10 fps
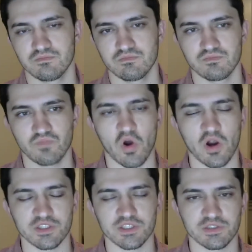
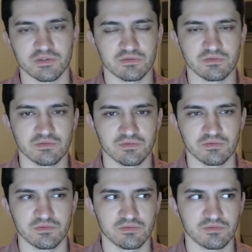parts
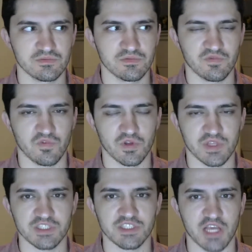for this
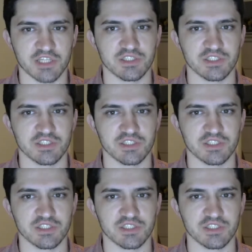section.